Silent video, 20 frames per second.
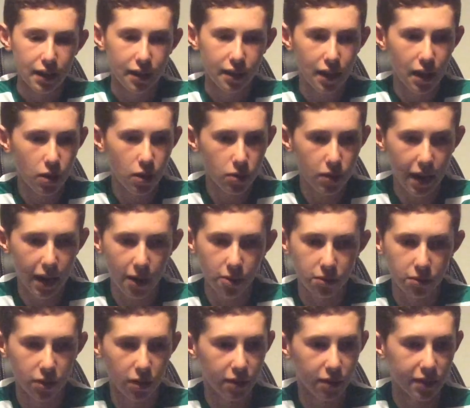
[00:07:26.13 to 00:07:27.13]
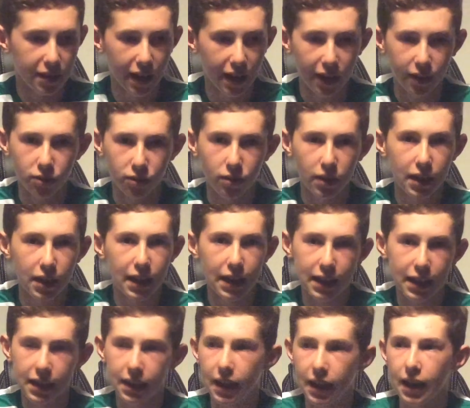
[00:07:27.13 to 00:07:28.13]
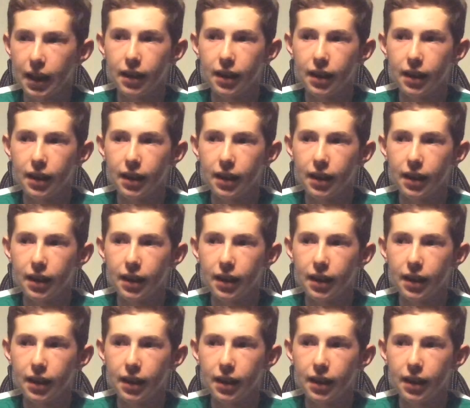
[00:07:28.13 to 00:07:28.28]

No counter attacks really.